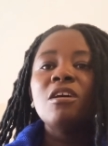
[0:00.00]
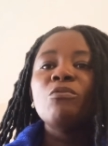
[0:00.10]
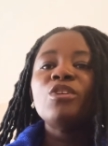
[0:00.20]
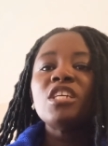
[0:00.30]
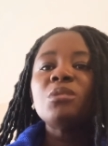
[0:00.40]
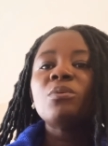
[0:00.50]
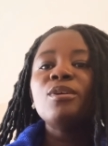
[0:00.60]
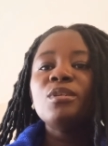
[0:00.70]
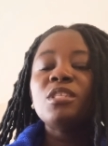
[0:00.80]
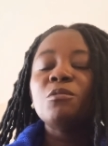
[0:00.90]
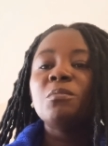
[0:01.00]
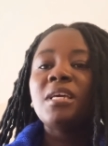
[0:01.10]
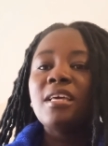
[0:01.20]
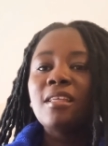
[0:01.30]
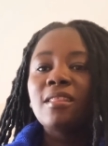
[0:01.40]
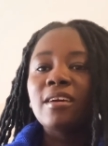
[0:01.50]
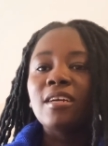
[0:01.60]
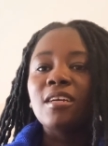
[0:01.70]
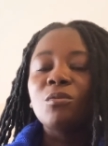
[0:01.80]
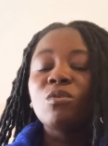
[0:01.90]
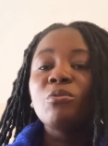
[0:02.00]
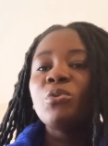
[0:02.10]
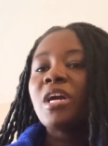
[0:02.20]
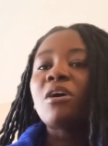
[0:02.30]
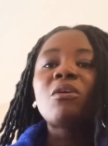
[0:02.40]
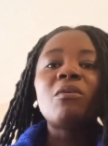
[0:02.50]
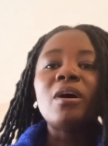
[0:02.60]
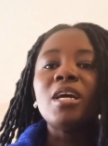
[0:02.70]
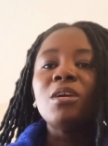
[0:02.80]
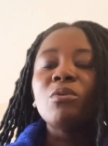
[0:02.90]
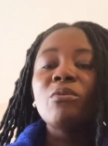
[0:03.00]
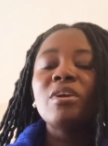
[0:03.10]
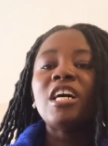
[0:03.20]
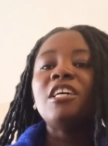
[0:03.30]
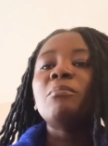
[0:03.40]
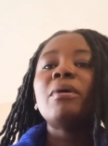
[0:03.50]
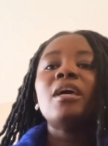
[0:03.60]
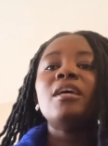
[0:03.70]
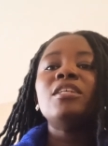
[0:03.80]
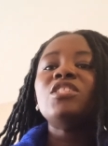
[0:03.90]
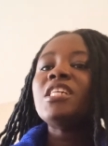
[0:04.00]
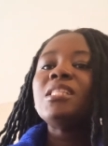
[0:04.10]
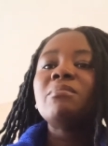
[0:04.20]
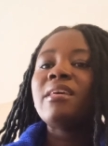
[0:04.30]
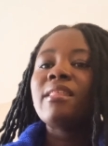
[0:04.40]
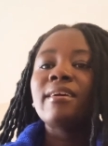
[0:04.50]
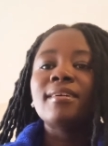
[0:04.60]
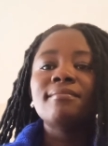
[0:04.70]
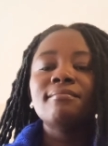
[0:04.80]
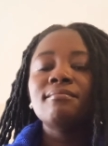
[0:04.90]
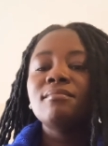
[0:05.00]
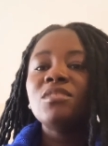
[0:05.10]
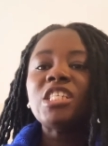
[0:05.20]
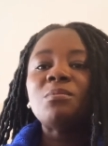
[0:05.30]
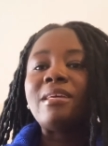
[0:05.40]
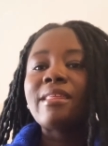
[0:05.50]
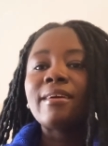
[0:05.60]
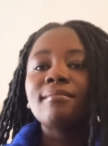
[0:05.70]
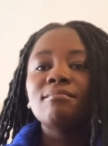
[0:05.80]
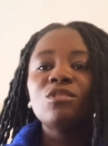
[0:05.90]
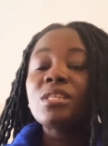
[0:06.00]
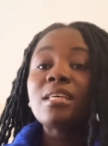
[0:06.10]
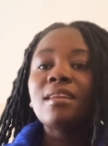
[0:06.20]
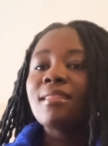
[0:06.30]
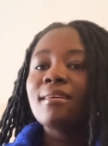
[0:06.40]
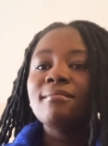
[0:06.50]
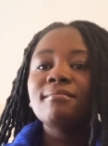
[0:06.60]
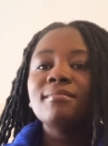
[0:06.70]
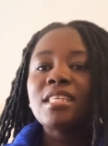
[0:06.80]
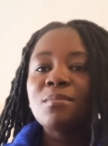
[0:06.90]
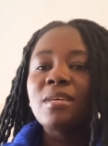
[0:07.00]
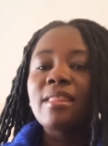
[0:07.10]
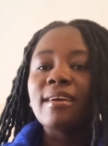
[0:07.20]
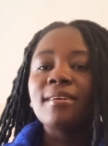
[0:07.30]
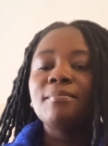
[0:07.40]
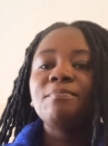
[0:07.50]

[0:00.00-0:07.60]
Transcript: We just want you to be there when we are crying, when we are in pain. Just be there. Just be there. Don't say anything. Just be there.